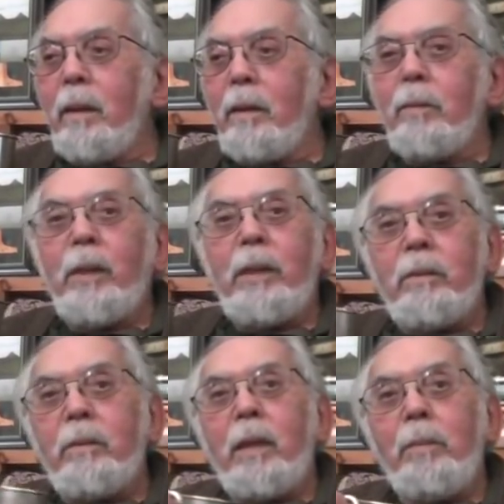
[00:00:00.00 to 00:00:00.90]
when
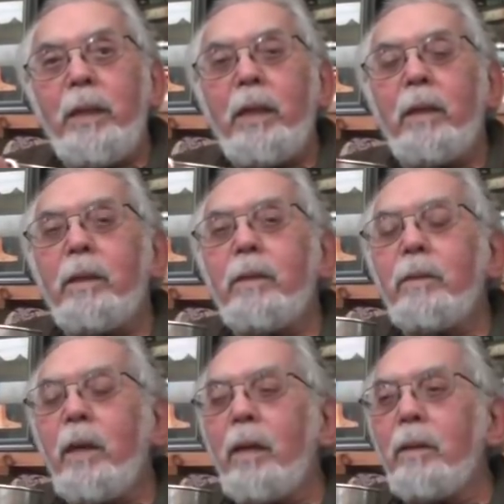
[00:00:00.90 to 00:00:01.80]
he got me on
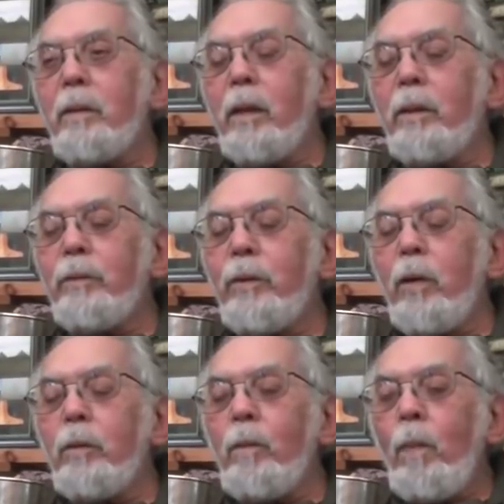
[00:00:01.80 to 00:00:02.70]
the
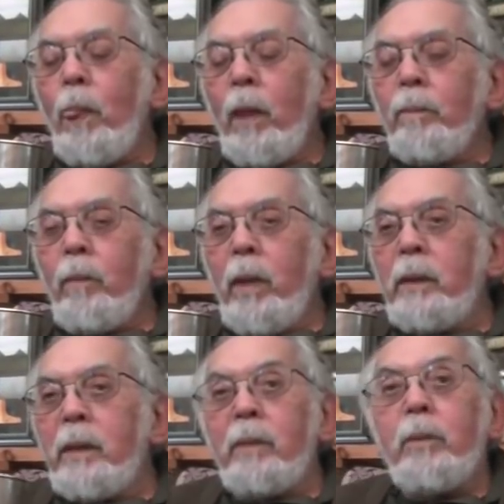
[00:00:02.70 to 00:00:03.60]
phone,
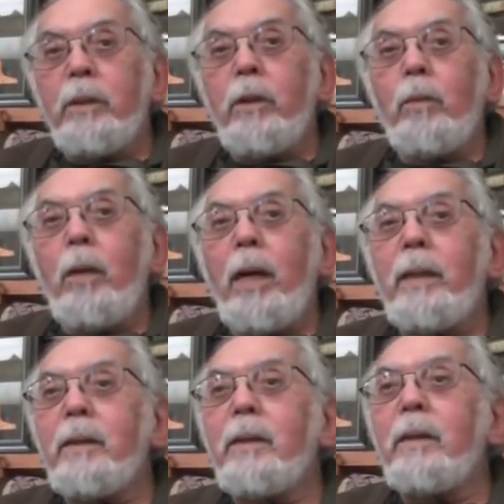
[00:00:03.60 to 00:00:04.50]
he said, "Well, why
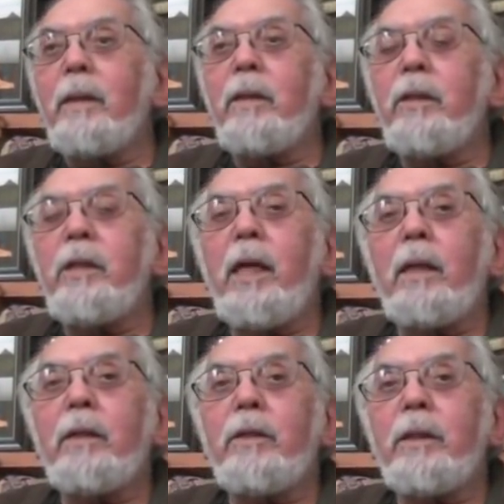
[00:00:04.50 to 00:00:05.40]
is it that the
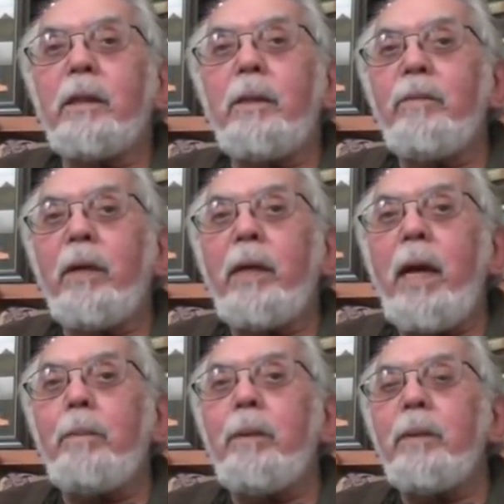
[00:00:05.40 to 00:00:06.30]
geologists seem very
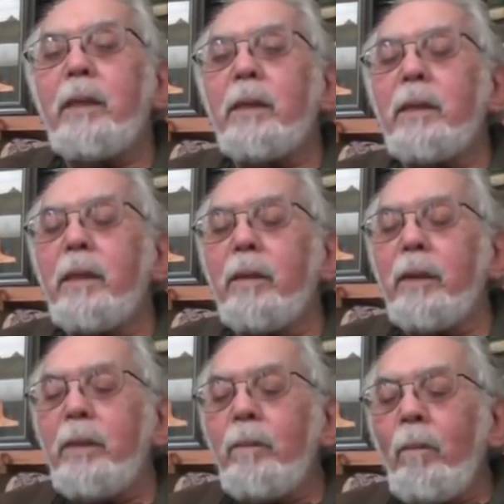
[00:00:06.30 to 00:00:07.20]
happy with this
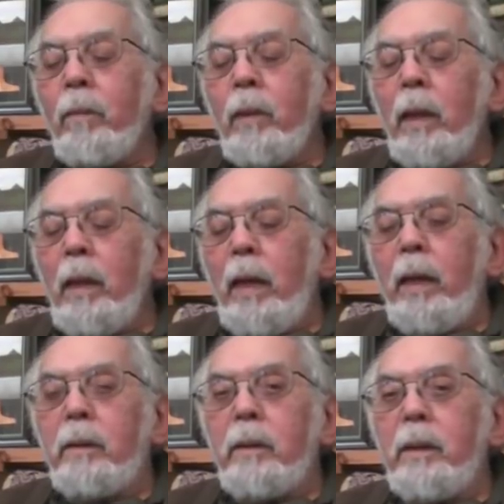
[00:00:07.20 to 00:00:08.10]
theory,
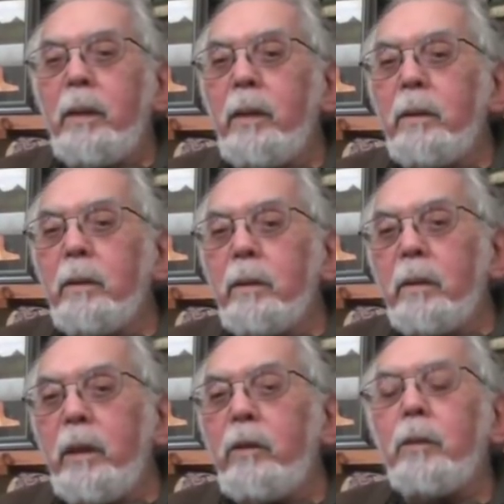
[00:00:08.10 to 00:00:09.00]
and the
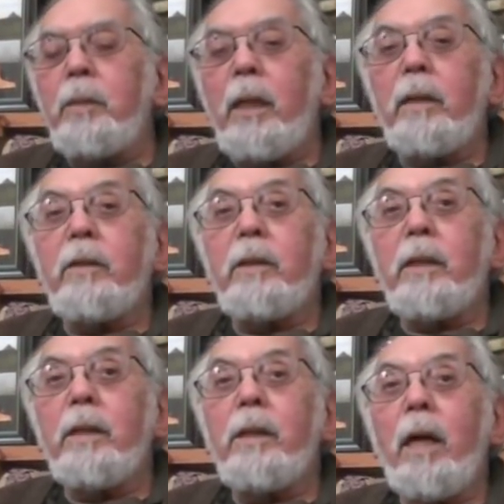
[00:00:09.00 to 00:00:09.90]

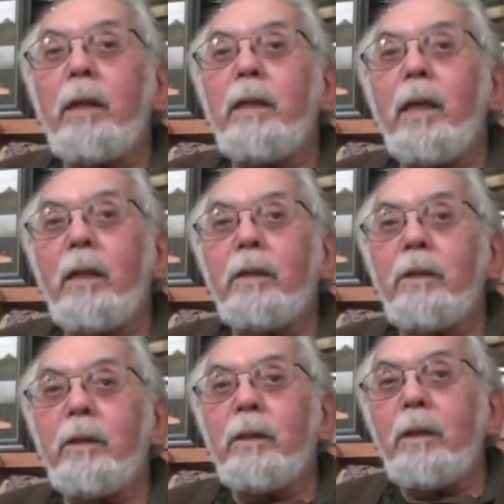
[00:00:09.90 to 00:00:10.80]
Egyptologists and the
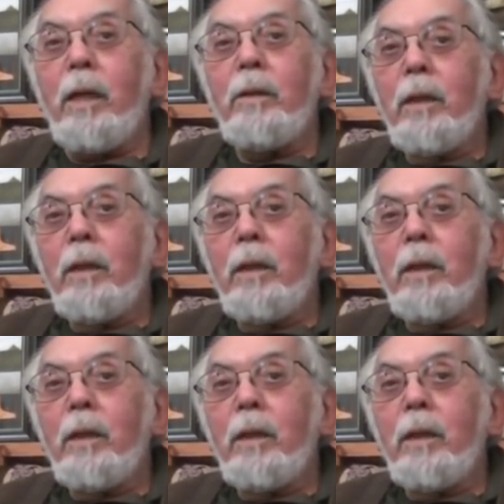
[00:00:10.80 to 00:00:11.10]
archaeologists are